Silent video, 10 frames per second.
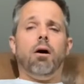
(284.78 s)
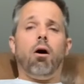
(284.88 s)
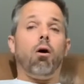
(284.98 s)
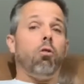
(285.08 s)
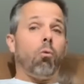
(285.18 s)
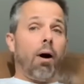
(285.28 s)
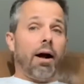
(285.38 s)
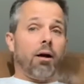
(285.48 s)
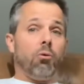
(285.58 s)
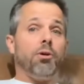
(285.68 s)
All the
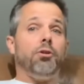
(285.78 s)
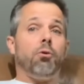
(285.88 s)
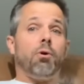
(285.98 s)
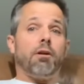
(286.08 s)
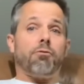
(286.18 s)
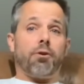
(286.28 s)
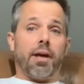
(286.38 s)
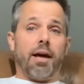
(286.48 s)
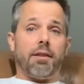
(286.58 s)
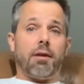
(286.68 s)
while, we don't want to
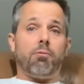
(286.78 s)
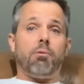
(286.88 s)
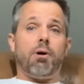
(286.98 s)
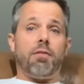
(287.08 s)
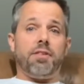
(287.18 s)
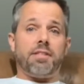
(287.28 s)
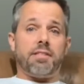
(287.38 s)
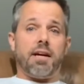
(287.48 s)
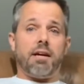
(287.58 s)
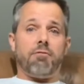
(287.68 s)
forget that we want this
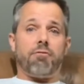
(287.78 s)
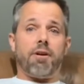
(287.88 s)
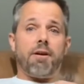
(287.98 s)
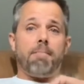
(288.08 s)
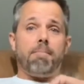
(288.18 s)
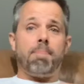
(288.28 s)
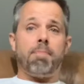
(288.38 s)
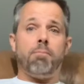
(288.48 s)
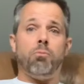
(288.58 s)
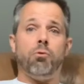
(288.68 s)
diaphragm
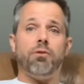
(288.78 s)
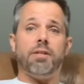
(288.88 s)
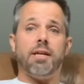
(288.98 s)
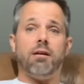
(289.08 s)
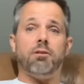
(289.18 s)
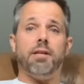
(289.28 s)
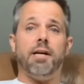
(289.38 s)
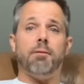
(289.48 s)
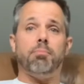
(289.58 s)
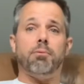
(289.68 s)
moving down and
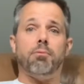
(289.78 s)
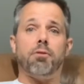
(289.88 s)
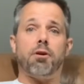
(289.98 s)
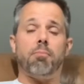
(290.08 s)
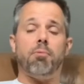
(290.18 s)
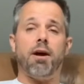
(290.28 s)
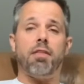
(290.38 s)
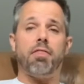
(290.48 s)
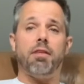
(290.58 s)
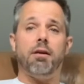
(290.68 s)
up with our breath.